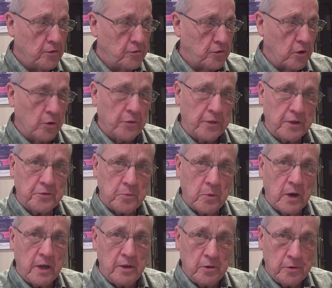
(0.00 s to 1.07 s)
So this
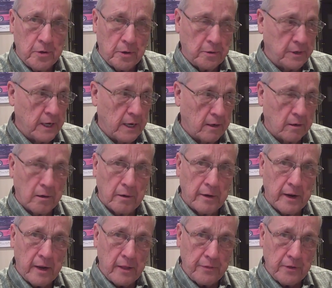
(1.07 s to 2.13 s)
way you don't
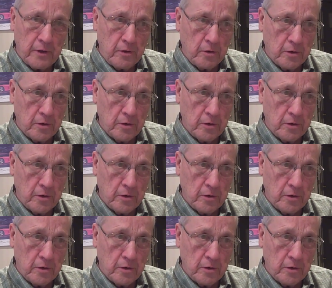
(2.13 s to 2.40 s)
download anything.